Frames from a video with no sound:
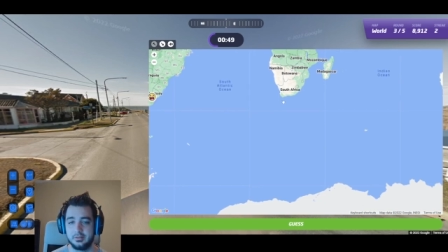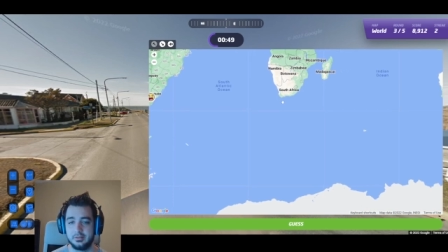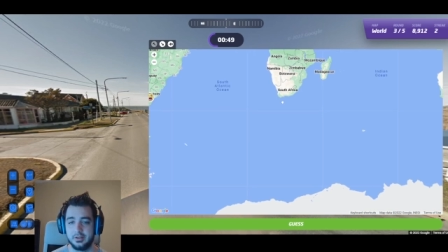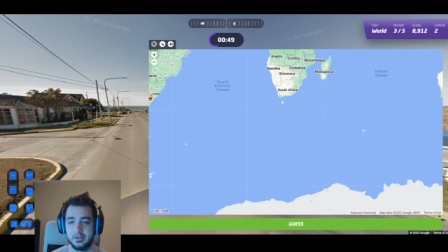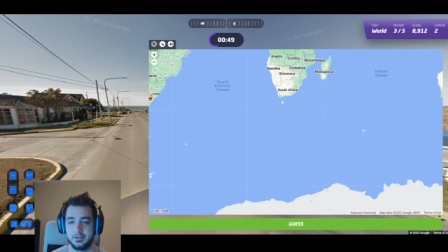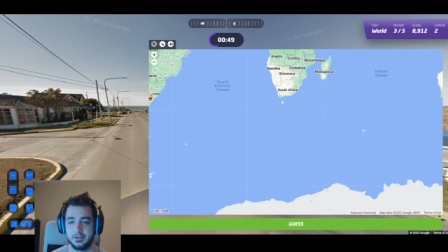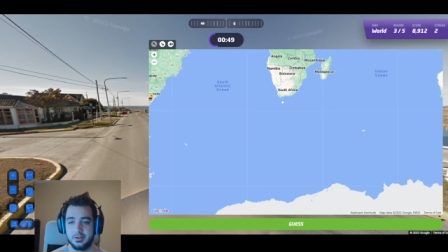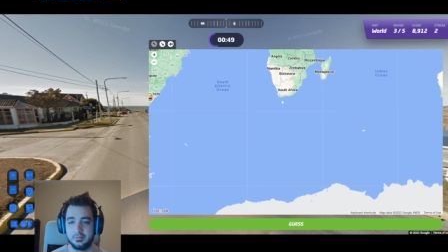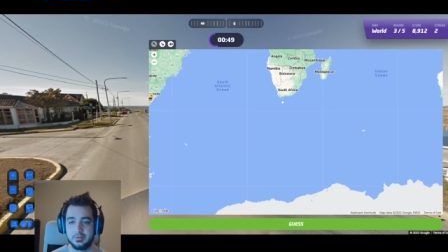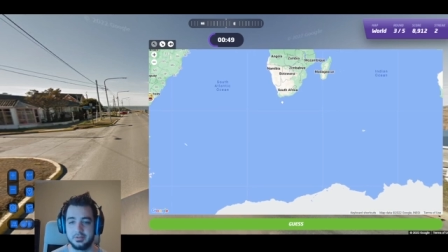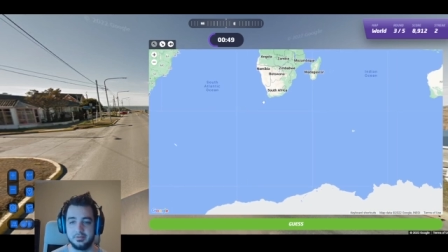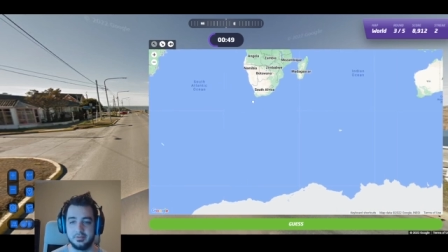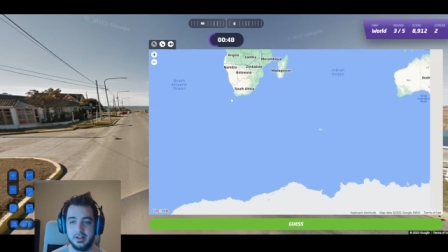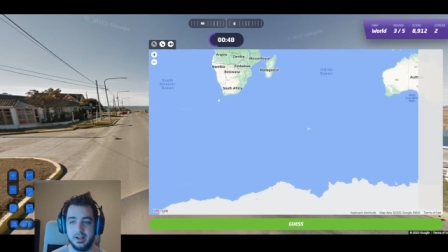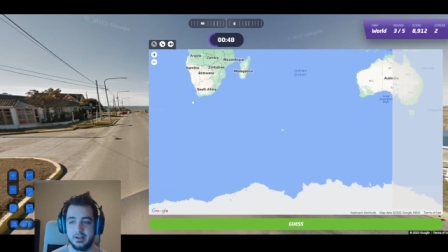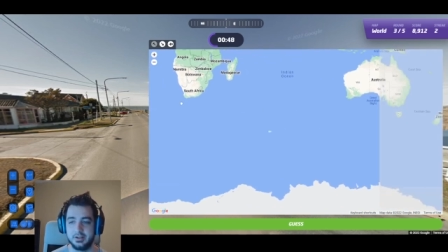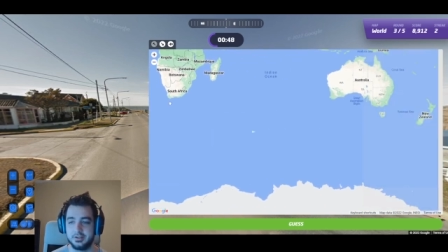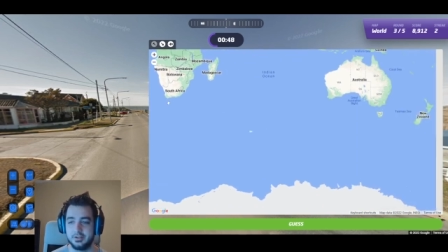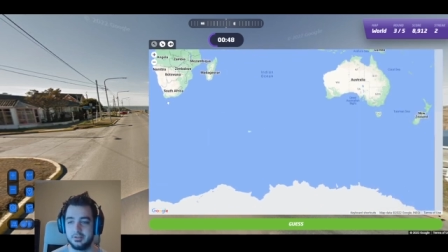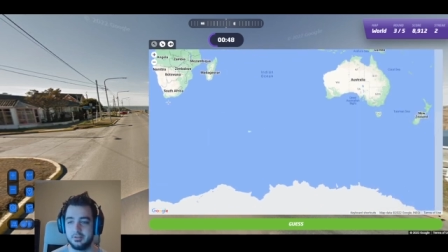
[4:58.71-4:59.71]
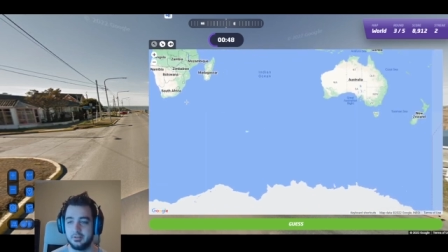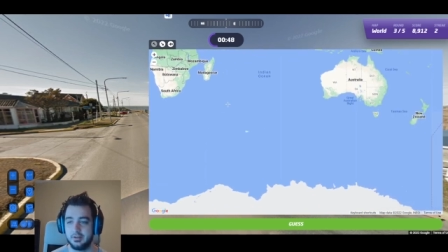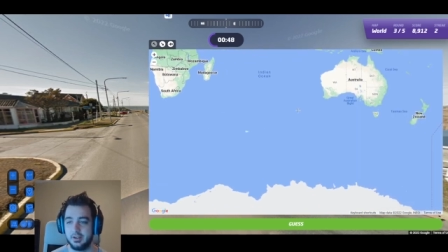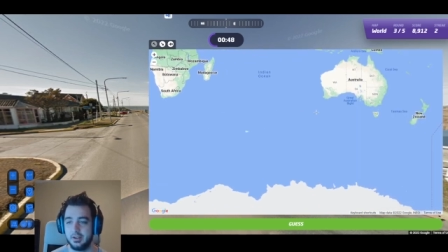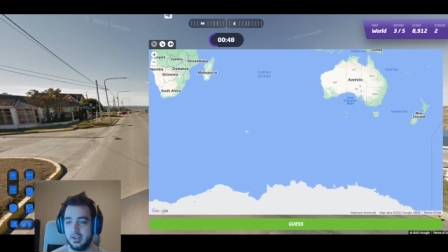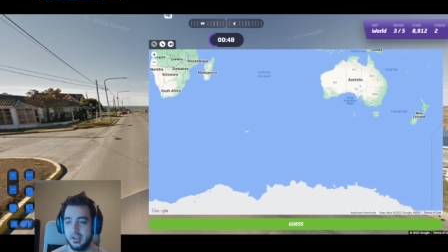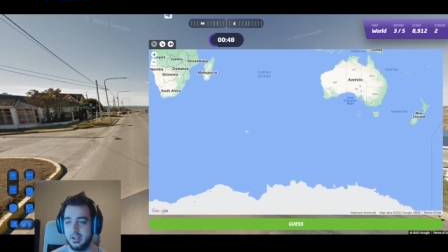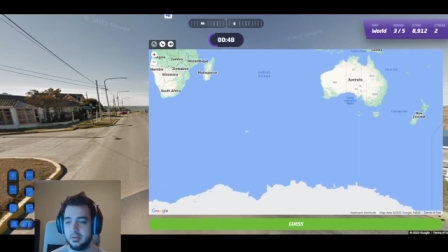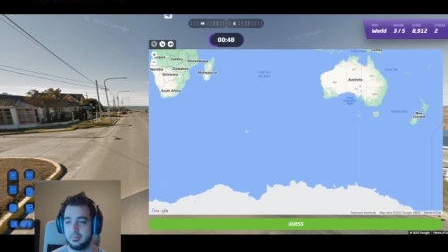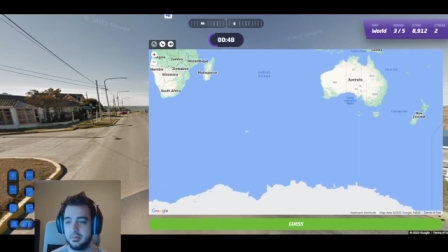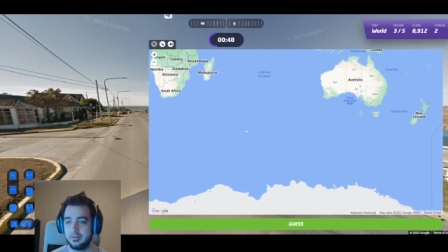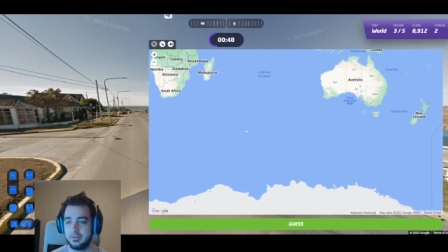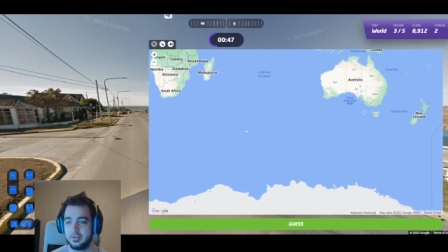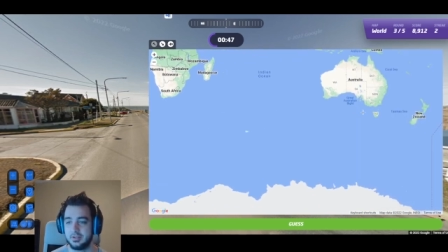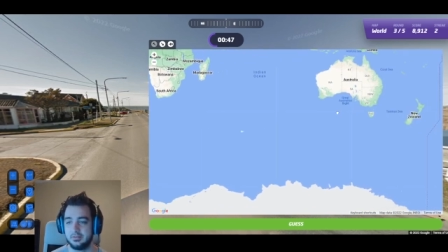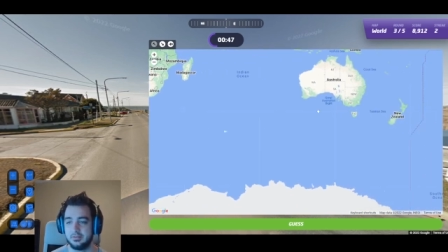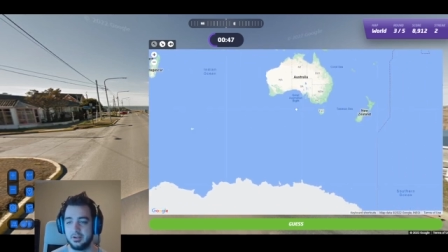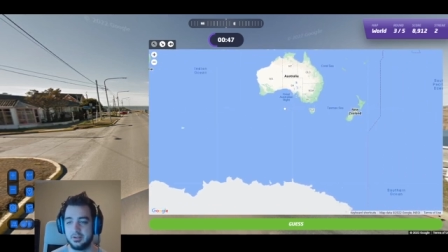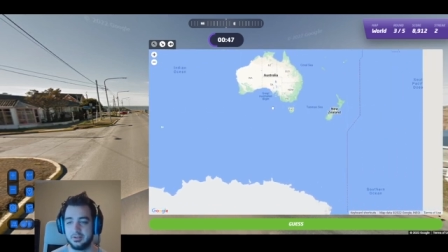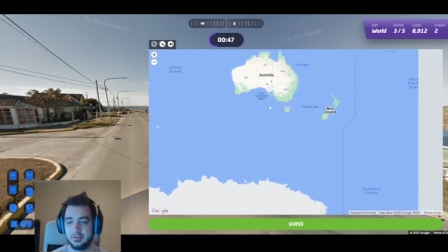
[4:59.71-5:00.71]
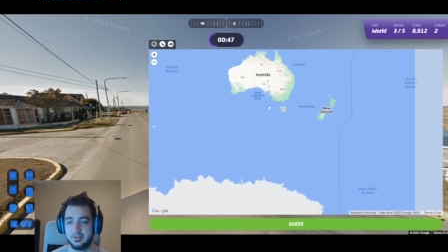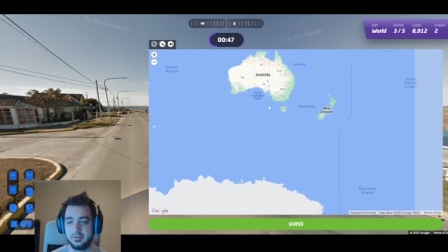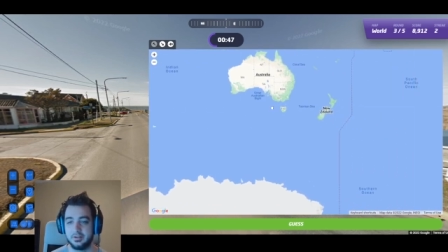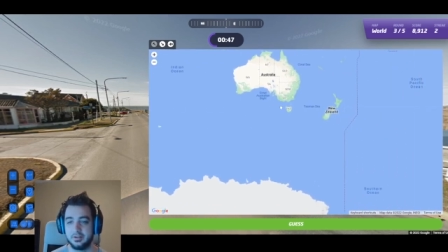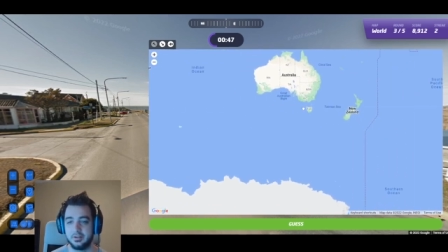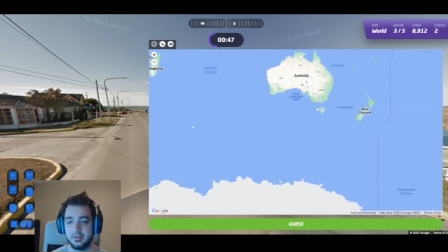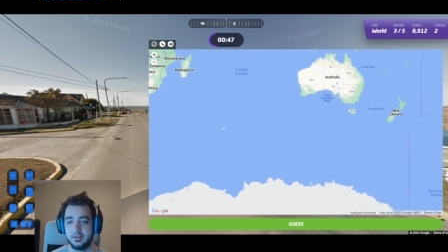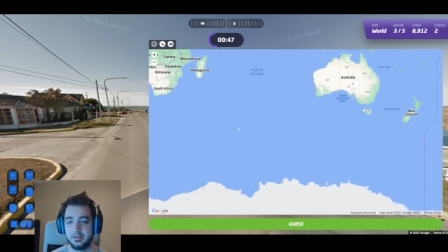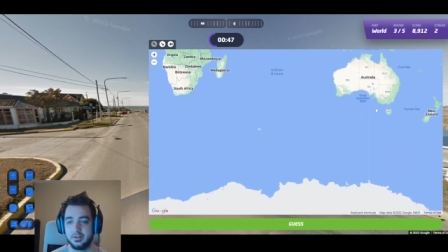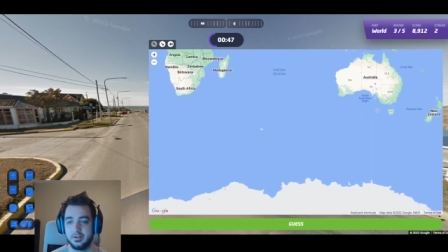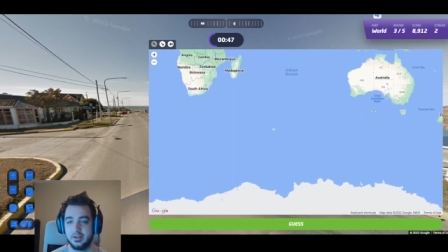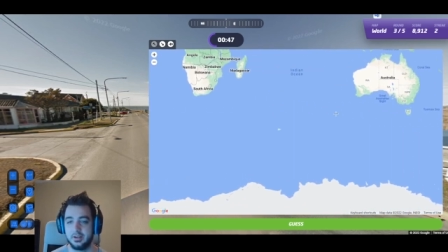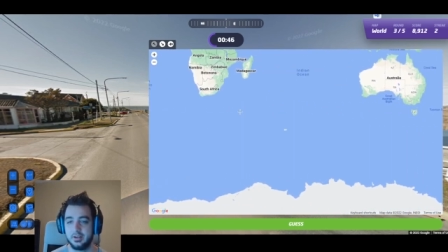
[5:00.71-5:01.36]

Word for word: in terms of latitude and most of Australia.